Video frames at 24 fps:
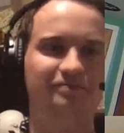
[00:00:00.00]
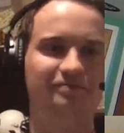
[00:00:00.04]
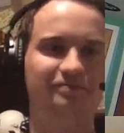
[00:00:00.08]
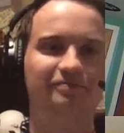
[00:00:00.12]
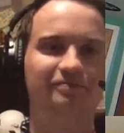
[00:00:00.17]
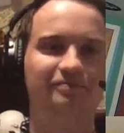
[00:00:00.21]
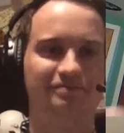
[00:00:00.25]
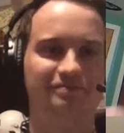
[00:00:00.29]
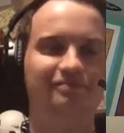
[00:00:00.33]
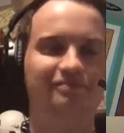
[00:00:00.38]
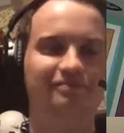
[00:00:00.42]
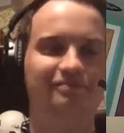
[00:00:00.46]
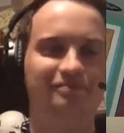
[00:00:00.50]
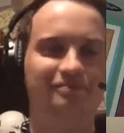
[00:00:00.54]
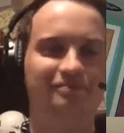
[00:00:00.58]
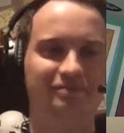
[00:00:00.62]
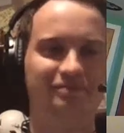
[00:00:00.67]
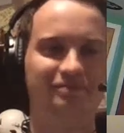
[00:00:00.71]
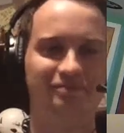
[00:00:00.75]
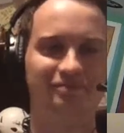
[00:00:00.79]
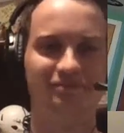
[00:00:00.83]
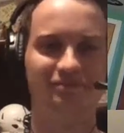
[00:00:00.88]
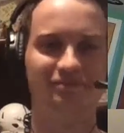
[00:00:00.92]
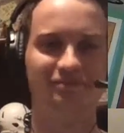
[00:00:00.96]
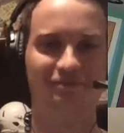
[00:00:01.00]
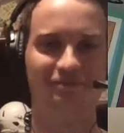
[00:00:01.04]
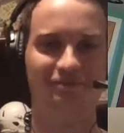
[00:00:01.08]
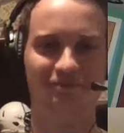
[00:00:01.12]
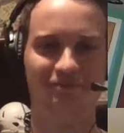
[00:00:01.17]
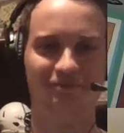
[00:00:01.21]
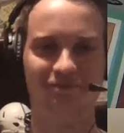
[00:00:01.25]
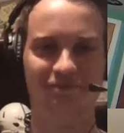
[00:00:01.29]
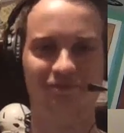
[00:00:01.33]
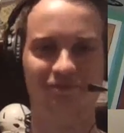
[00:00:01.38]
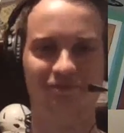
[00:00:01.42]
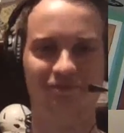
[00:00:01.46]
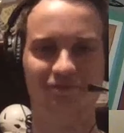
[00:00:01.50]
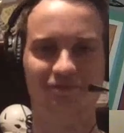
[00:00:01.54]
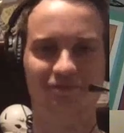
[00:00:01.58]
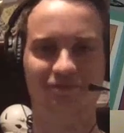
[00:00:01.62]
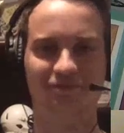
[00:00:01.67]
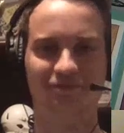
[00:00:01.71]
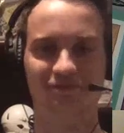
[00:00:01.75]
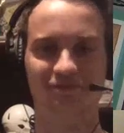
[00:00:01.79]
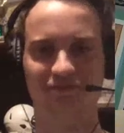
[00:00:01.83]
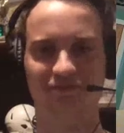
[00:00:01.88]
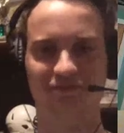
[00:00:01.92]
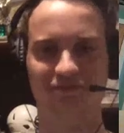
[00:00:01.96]

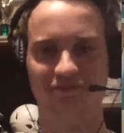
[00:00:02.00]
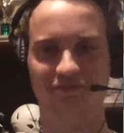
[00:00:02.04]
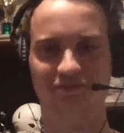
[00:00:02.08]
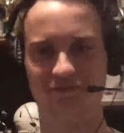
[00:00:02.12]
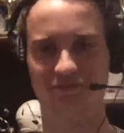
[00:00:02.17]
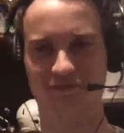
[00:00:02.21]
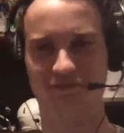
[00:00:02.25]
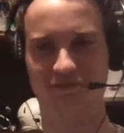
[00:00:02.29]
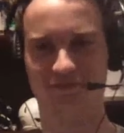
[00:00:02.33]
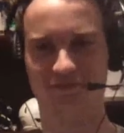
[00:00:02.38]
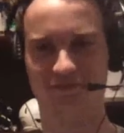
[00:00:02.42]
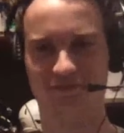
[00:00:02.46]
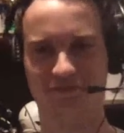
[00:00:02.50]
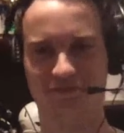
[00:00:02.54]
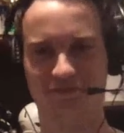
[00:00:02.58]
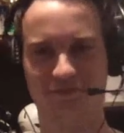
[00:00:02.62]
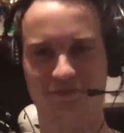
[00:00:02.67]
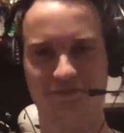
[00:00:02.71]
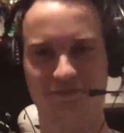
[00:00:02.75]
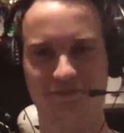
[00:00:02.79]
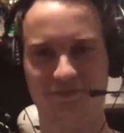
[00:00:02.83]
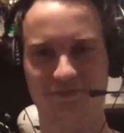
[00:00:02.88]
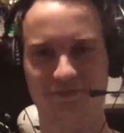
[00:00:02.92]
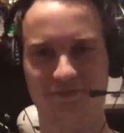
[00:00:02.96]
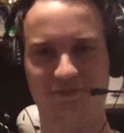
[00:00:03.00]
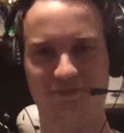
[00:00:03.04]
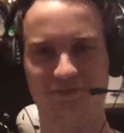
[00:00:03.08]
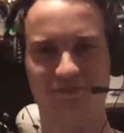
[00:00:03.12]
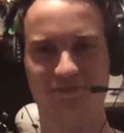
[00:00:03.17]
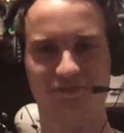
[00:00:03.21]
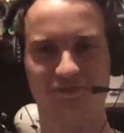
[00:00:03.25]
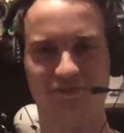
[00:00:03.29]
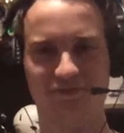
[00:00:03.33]
No words are spoken by the person on screen.